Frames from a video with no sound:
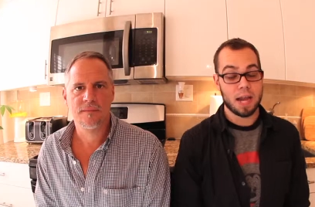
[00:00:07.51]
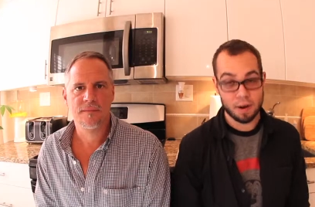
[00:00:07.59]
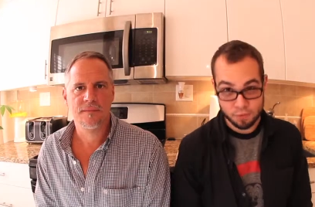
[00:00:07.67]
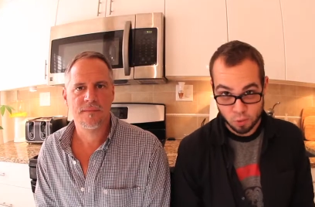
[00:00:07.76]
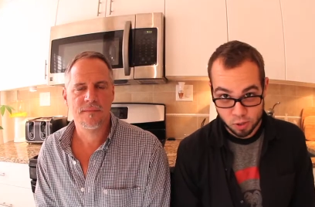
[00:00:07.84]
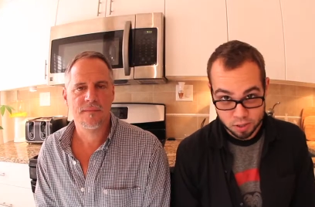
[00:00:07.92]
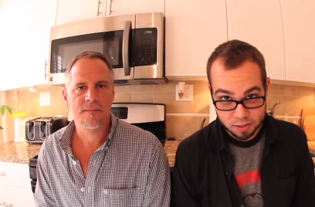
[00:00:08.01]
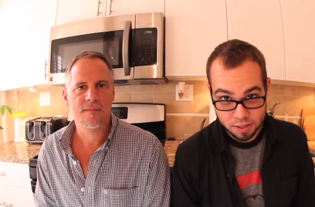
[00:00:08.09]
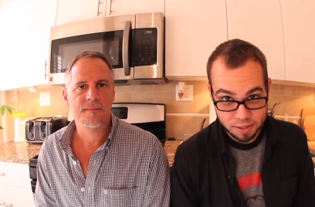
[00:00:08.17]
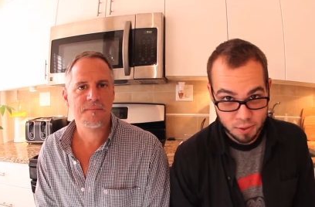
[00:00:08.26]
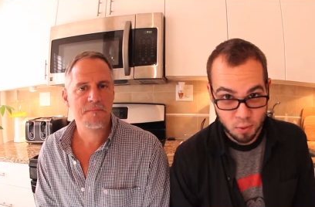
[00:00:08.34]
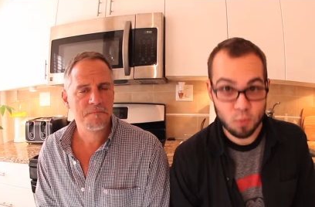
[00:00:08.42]

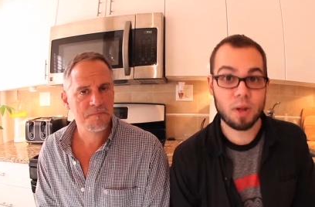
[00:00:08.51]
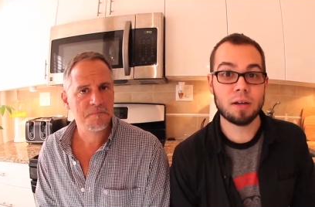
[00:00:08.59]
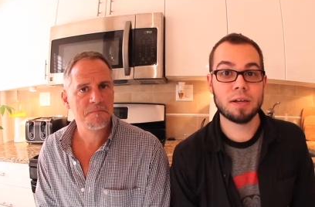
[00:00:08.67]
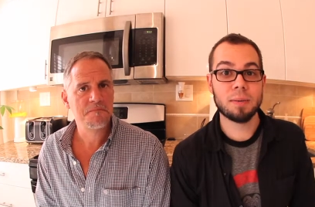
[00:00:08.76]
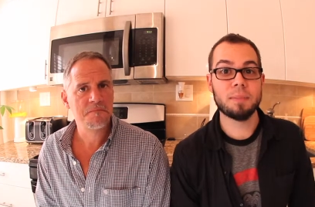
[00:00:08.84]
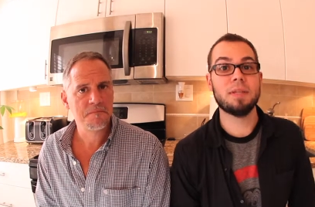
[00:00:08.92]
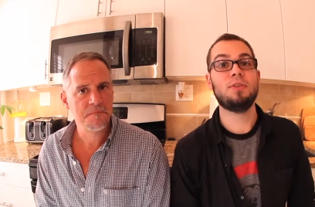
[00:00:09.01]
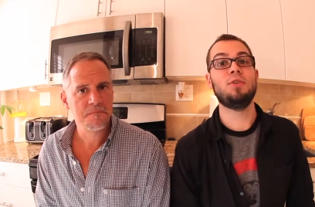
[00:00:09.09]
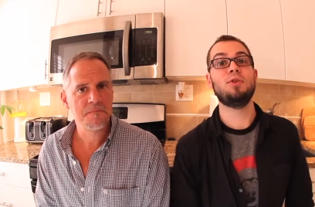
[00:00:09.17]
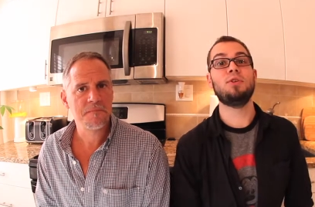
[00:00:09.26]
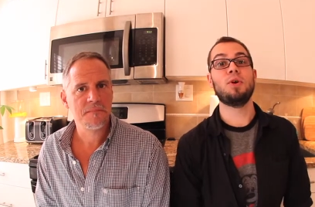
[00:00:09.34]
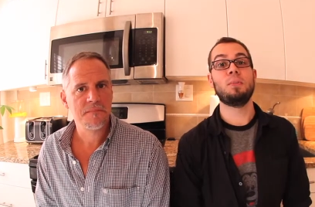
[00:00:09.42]
Speaker 1: everyone. Welcome
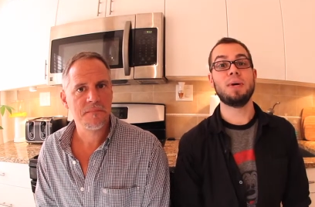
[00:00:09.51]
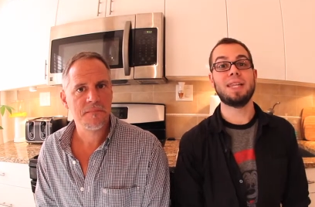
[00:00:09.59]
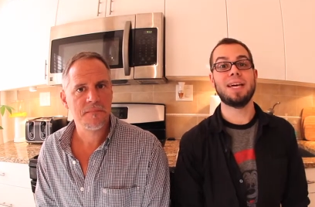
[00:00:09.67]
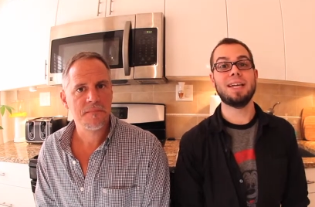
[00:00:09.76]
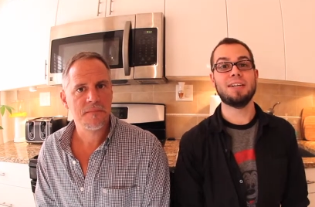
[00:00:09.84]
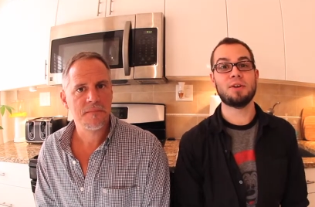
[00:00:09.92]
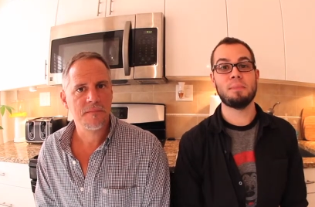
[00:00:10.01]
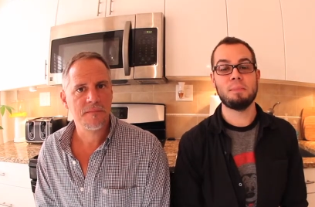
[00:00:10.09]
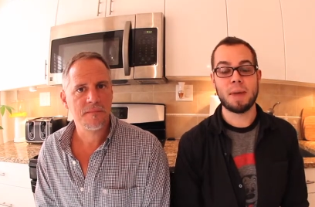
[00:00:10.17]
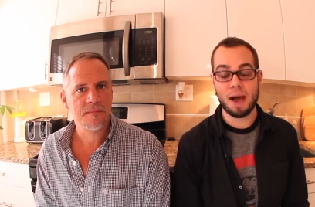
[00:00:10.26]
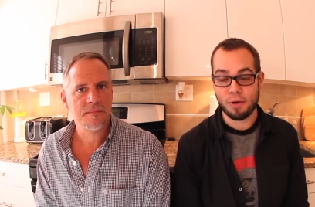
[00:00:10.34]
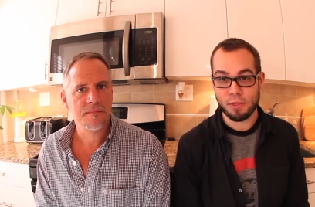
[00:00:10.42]
to Don't Put That In Your
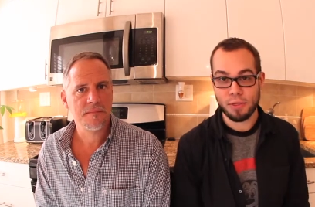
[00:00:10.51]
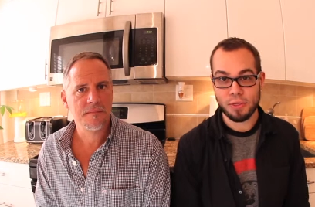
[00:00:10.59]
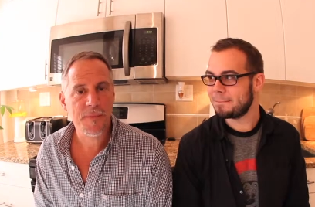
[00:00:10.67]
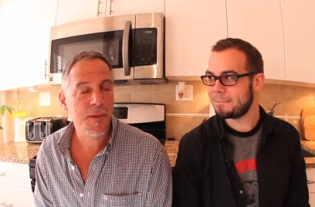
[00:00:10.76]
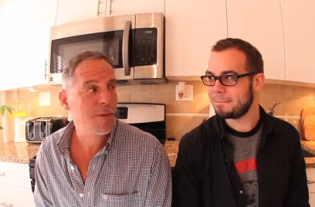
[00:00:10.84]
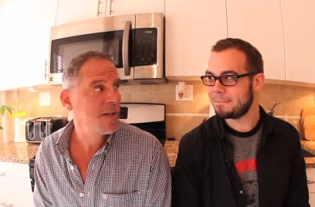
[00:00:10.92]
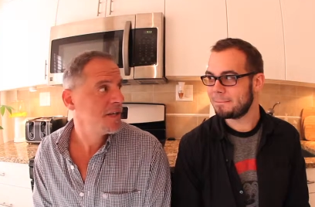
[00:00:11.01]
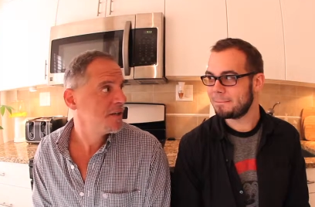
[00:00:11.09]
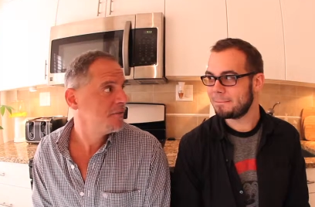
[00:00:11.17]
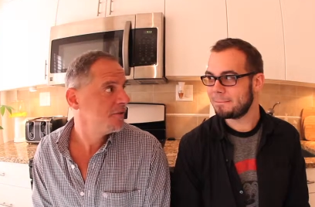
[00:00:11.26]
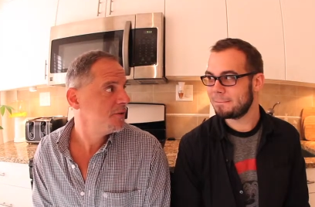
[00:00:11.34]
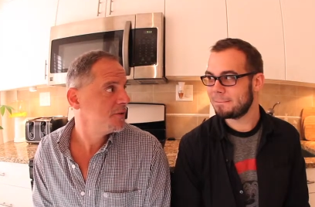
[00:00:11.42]
Mouth.
Speaker 2: Well, we're gonna
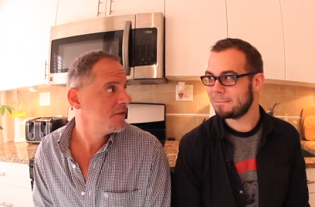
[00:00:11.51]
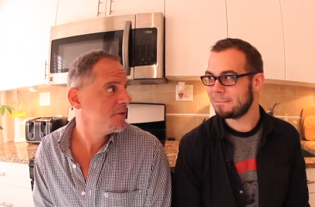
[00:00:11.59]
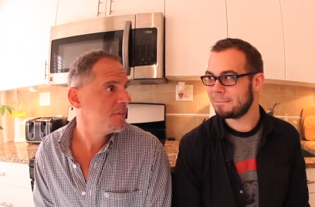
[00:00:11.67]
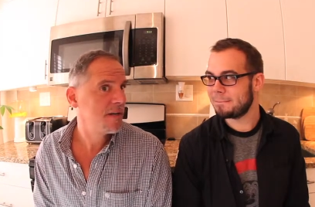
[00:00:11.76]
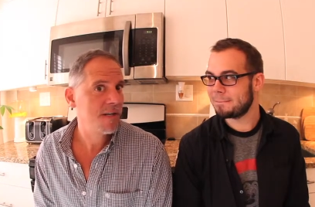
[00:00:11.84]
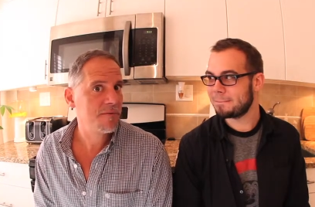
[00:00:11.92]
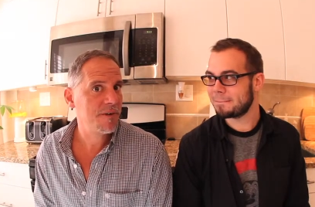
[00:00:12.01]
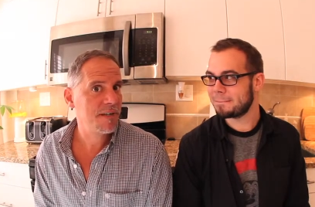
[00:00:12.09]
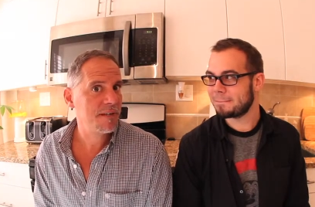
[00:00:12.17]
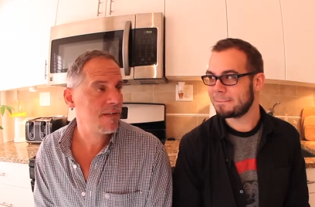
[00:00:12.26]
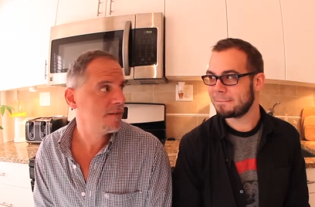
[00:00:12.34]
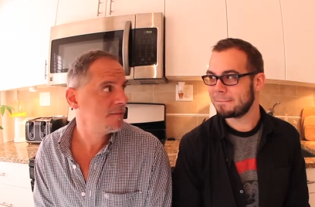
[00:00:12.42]
confuse everybody if
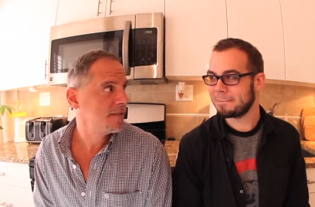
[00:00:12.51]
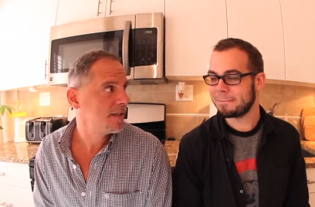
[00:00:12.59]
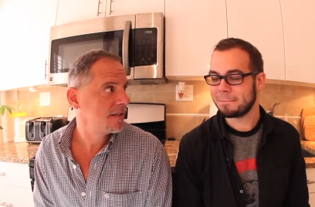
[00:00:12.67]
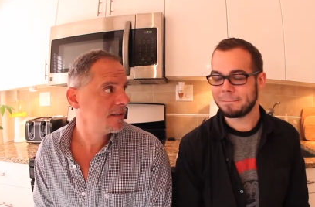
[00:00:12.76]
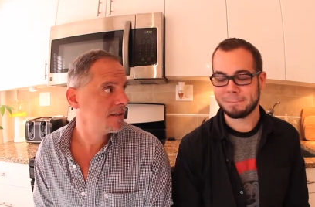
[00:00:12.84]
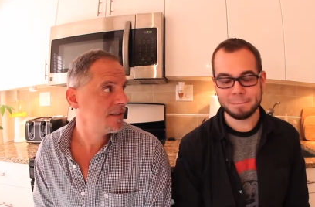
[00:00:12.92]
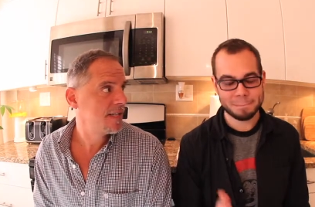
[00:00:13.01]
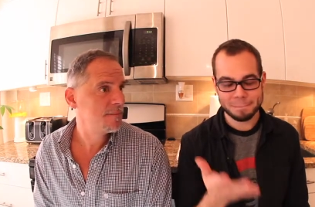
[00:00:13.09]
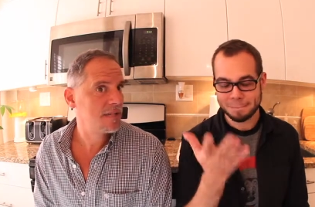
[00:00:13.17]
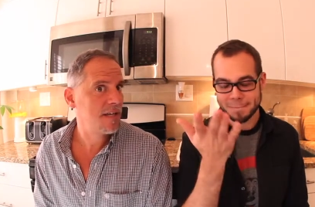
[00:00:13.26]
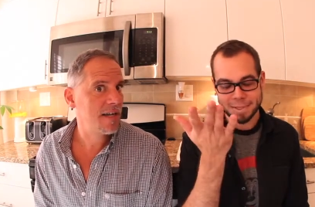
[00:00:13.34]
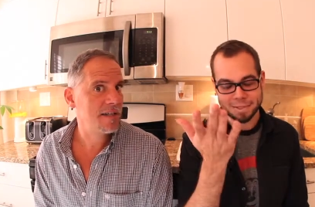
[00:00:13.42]
I tell them that, because our
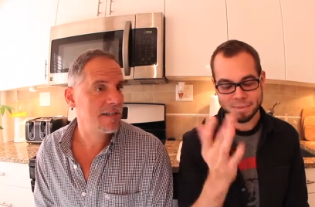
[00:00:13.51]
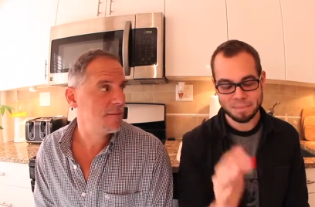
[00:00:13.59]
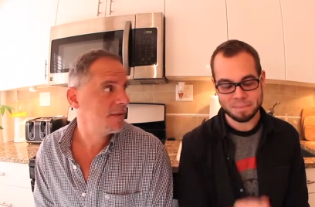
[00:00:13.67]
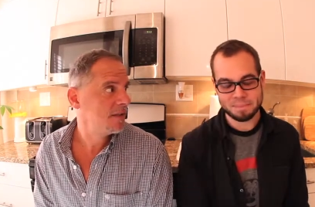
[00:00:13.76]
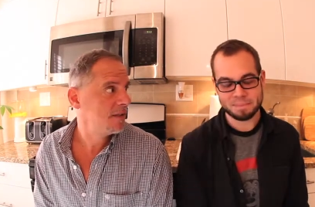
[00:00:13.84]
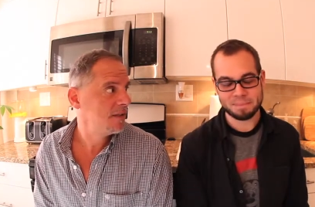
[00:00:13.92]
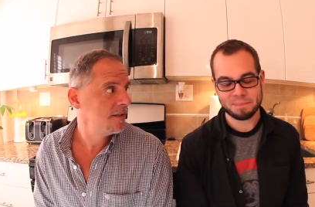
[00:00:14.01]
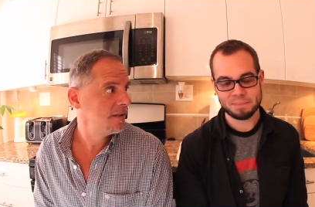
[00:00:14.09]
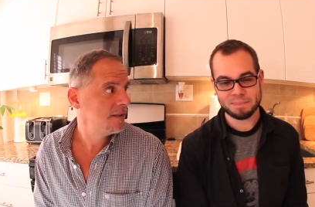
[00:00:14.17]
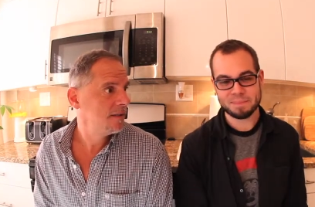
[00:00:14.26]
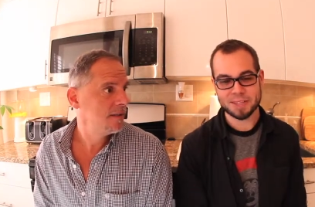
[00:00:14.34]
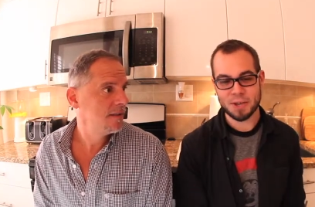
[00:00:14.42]
names are kind of similar.
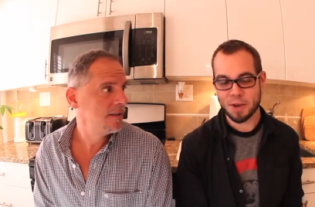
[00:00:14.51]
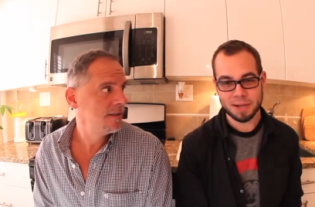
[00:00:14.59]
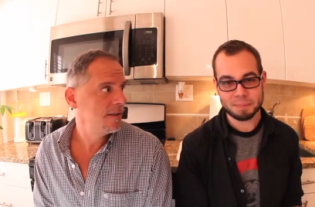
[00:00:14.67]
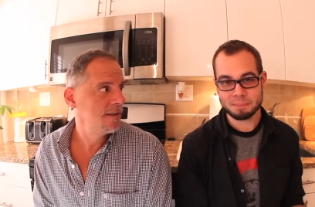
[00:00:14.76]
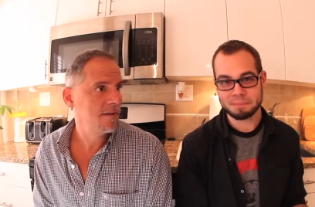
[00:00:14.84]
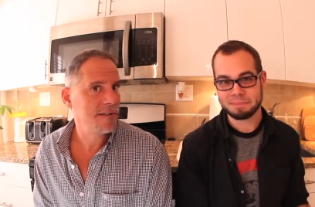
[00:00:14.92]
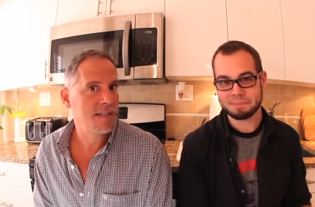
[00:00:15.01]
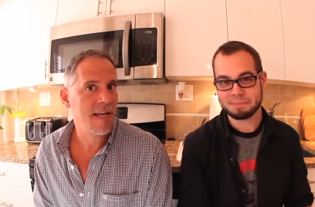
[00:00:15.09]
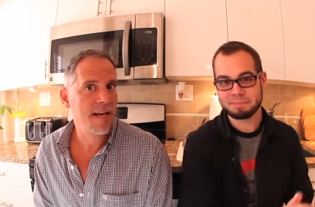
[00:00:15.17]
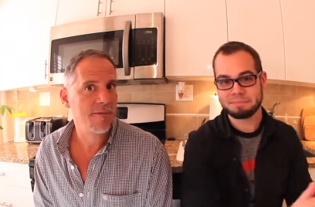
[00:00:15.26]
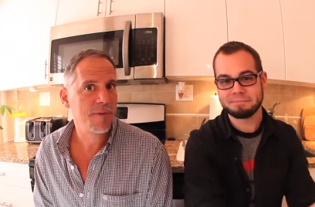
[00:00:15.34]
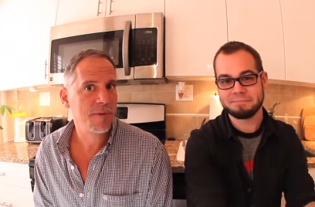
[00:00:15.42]
Go ahead. No, because
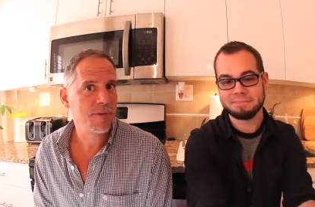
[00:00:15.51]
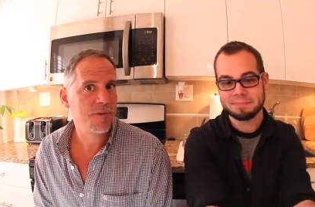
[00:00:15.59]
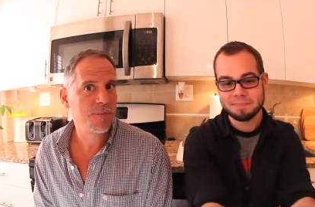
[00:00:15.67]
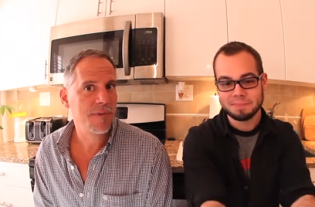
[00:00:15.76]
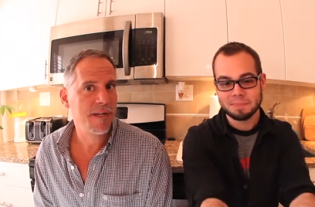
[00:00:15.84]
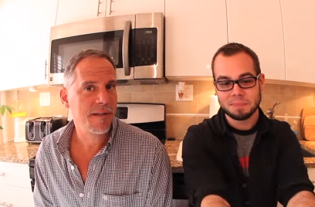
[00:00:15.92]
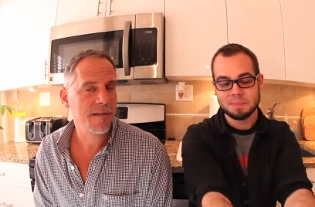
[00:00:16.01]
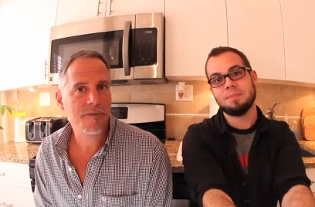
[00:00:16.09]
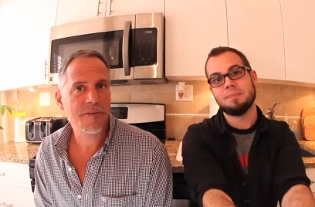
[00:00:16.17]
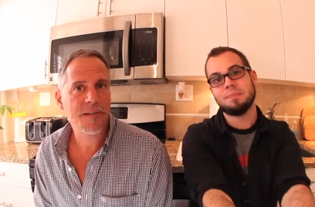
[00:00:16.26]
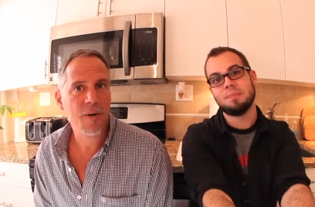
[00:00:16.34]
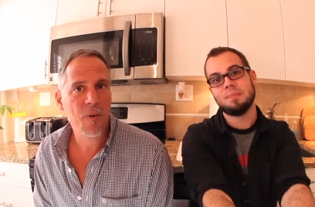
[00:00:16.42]
I have to assume that if they're